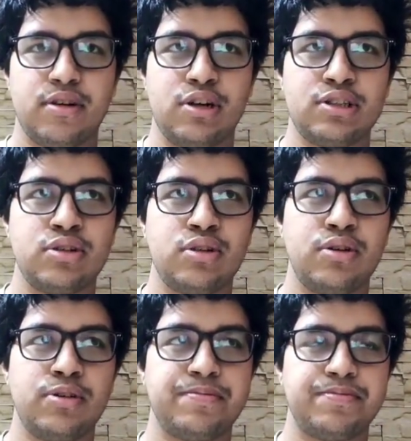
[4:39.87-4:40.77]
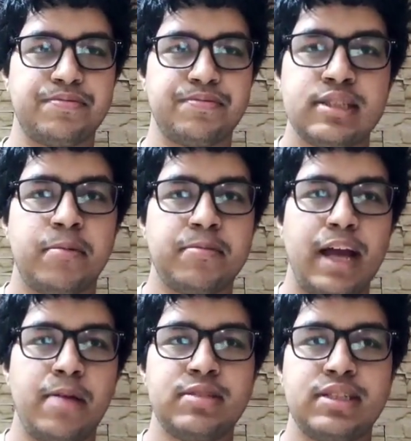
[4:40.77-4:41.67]
also
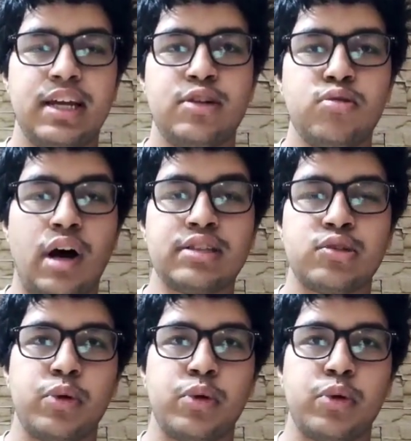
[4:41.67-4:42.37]
sometimes they do ask